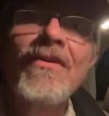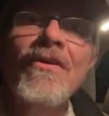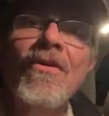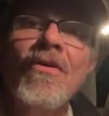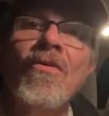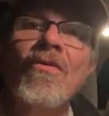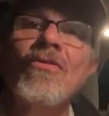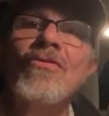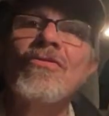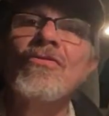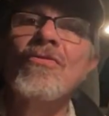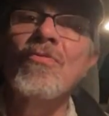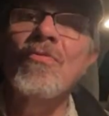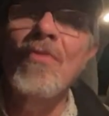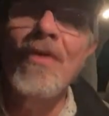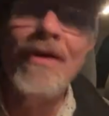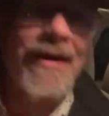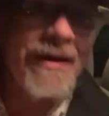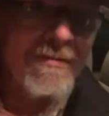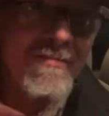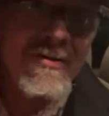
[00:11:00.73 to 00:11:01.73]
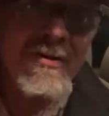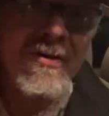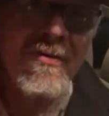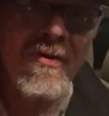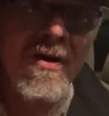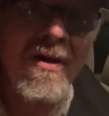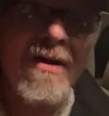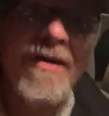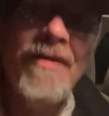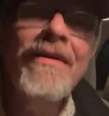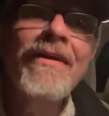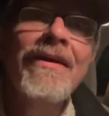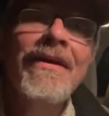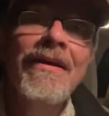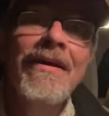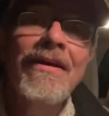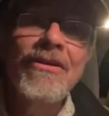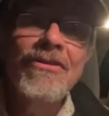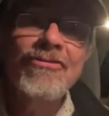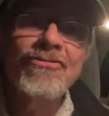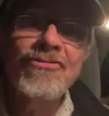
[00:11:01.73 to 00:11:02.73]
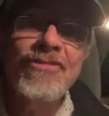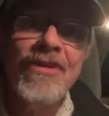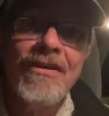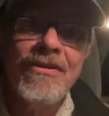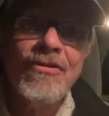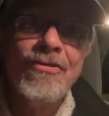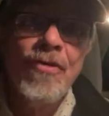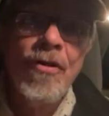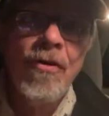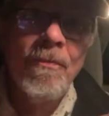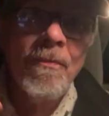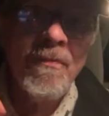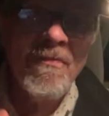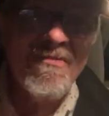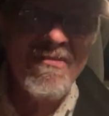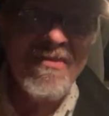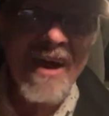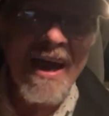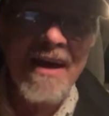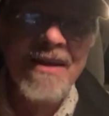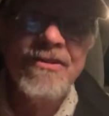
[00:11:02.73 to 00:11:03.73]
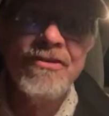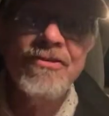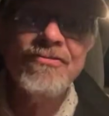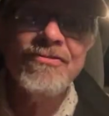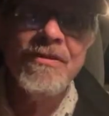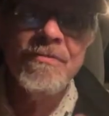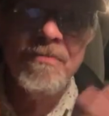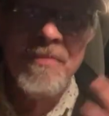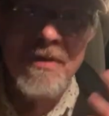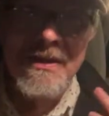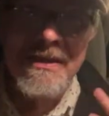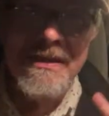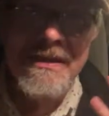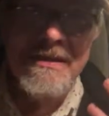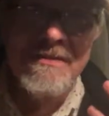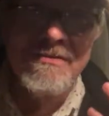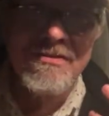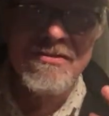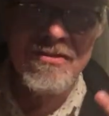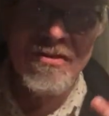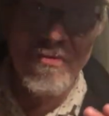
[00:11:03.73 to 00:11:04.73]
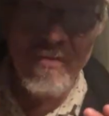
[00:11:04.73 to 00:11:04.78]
or you're whatever you are. Check your own values and beliefs. So